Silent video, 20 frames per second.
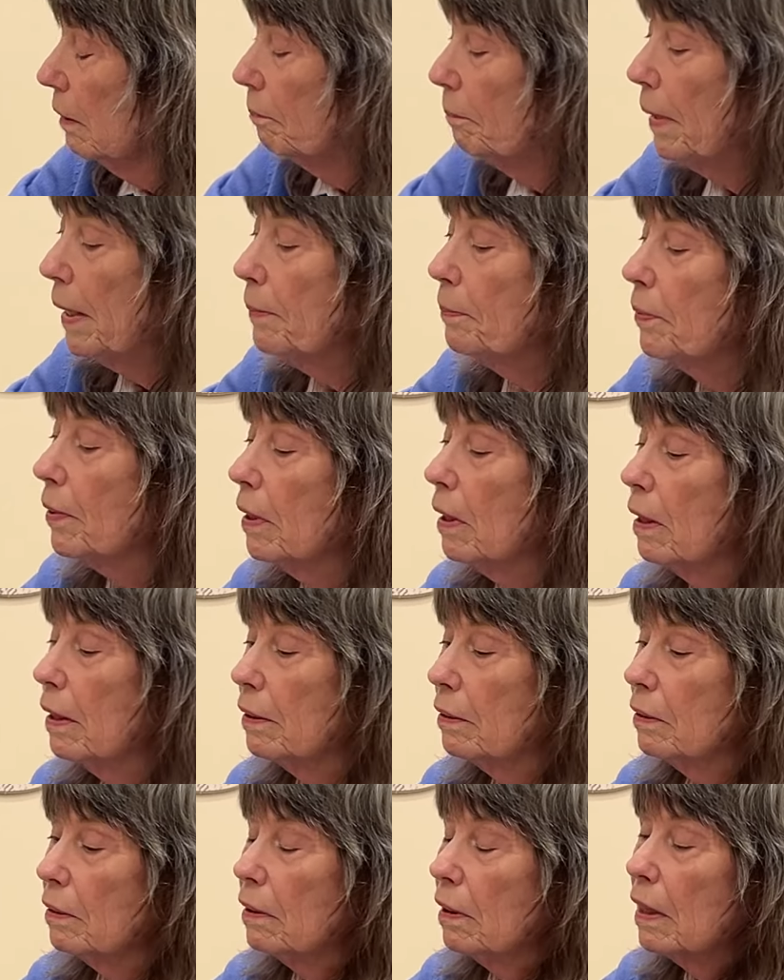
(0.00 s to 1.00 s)
paper
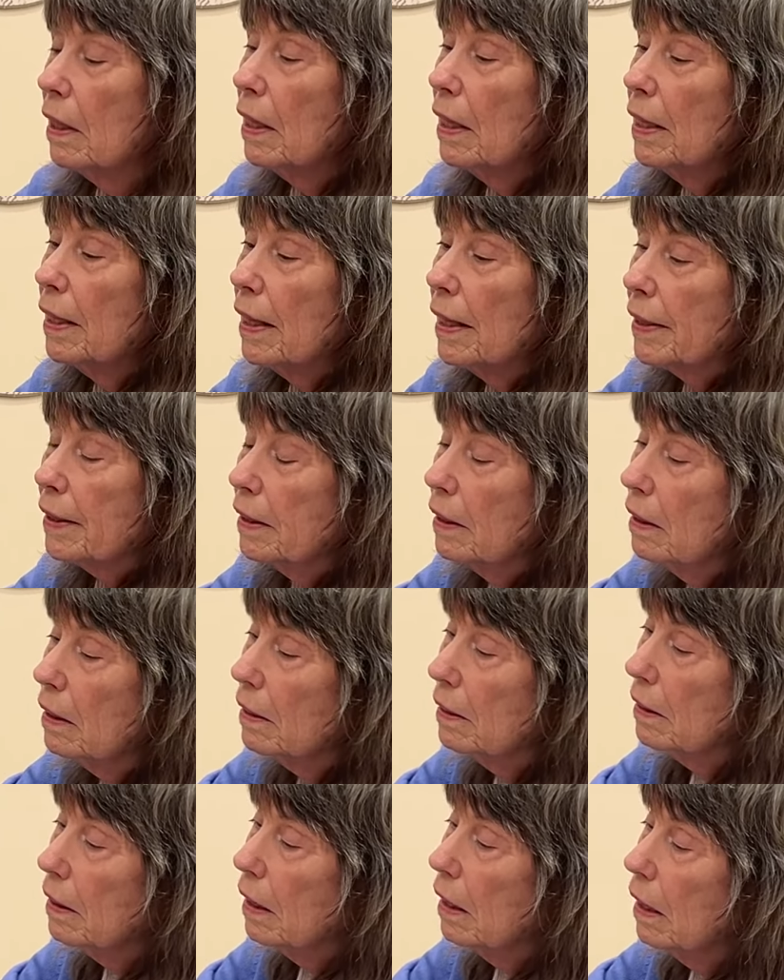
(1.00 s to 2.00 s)
cutter, and I
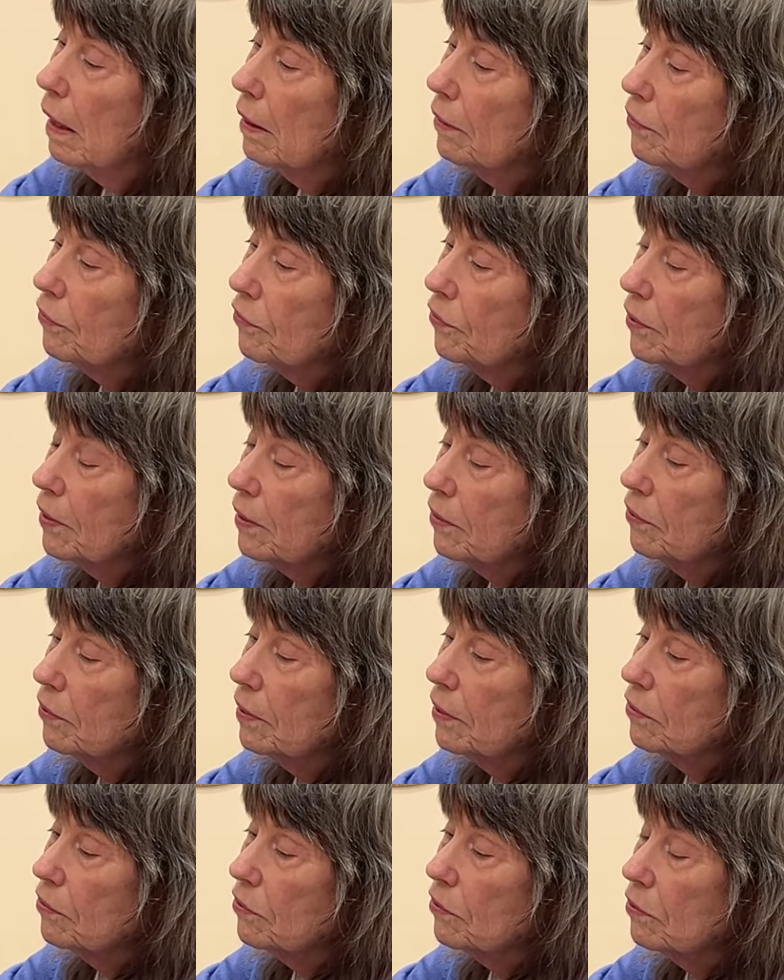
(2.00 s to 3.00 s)
cut a
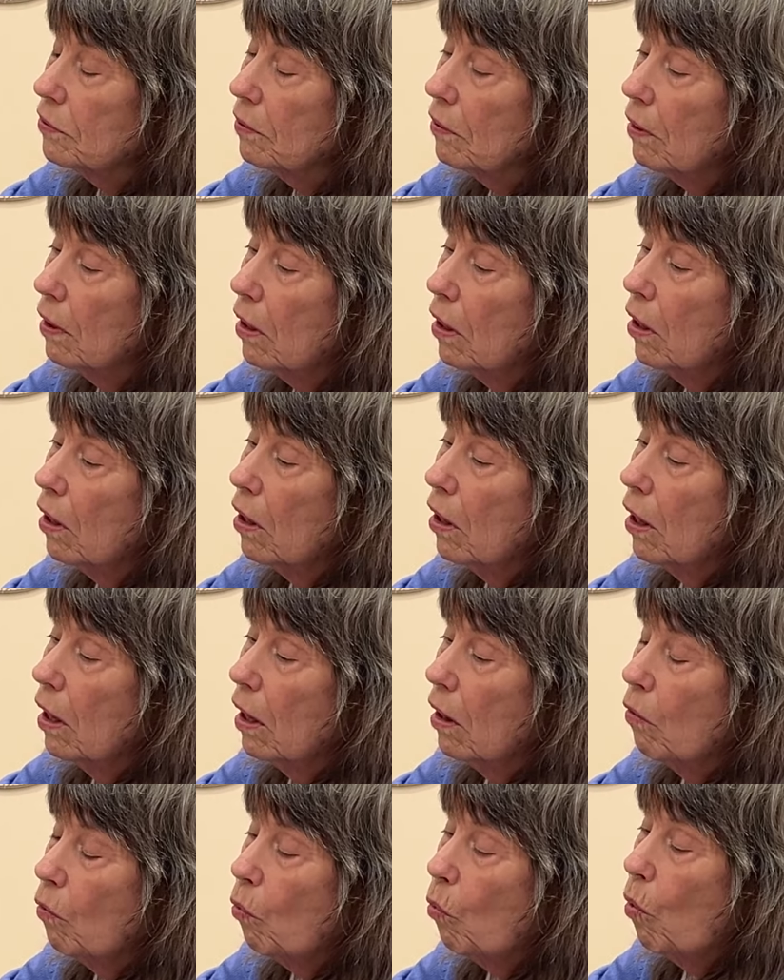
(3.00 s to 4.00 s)
6-inch
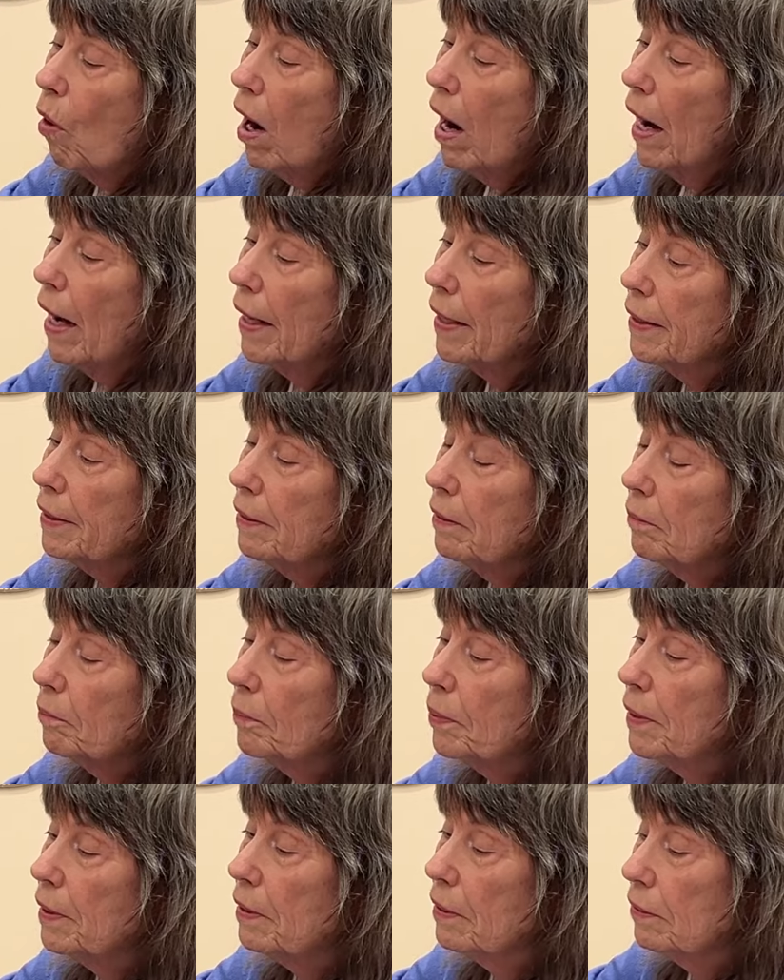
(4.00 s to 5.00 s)
wide
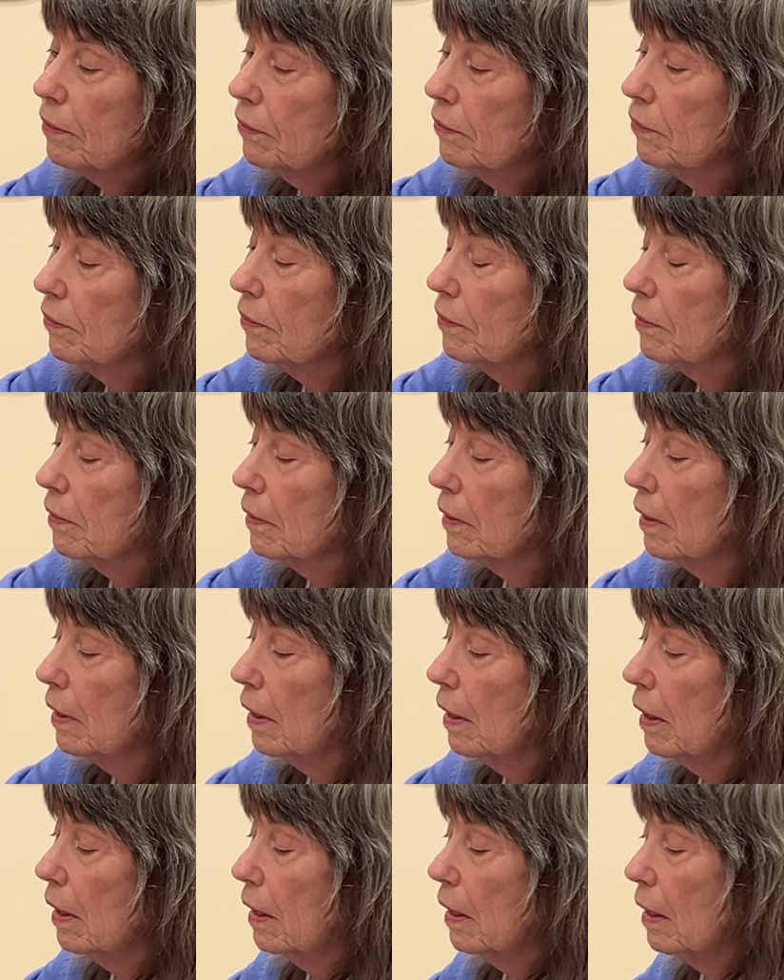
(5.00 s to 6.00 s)
piece.
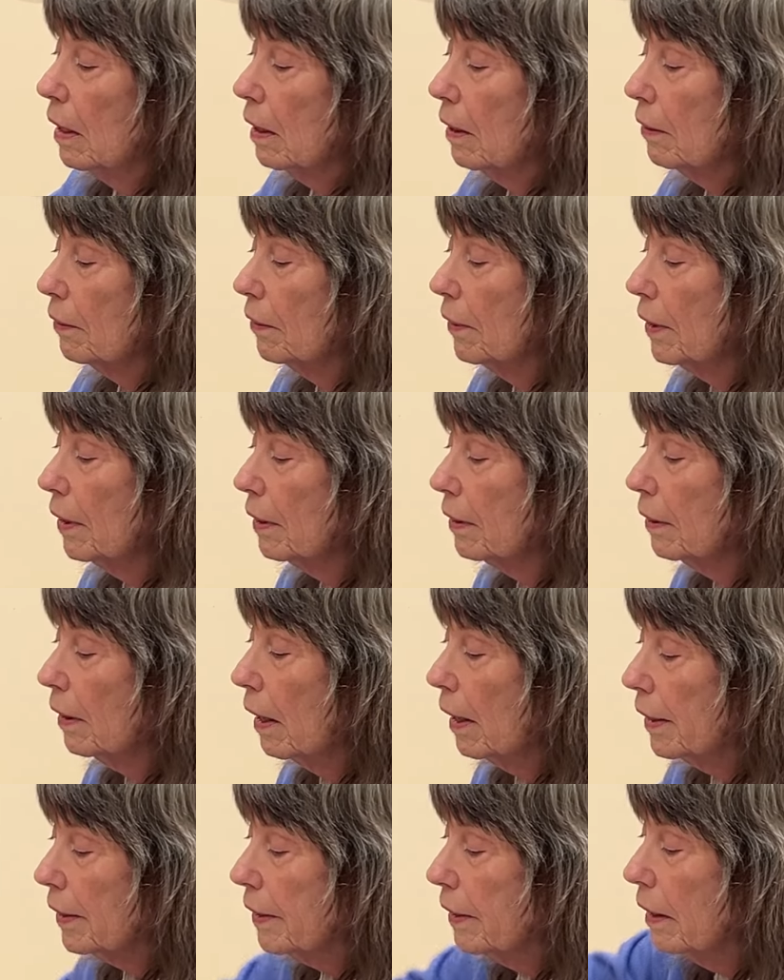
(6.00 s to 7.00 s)
Then
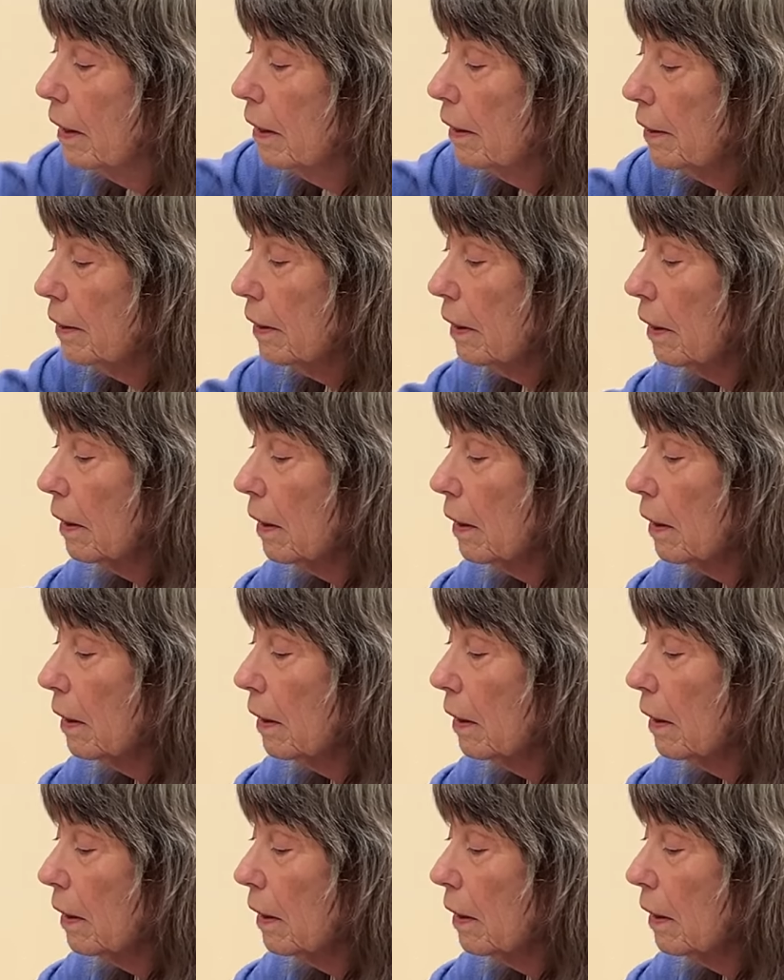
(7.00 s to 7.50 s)
I cut